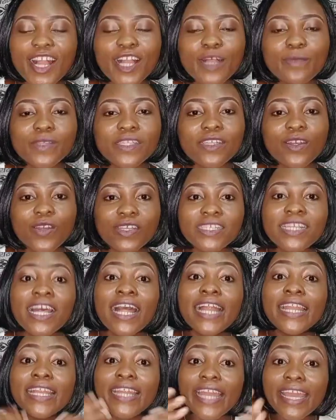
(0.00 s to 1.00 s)
helps us
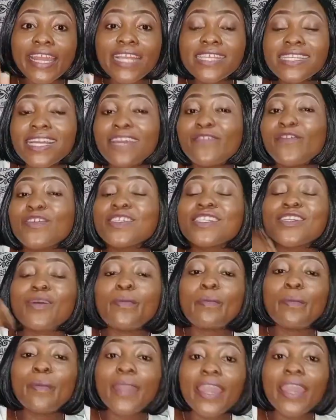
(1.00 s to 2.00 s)
ladies. And for
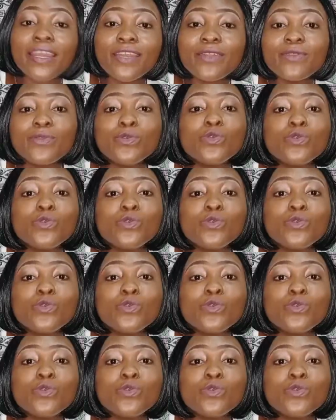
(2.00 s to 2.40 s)
some men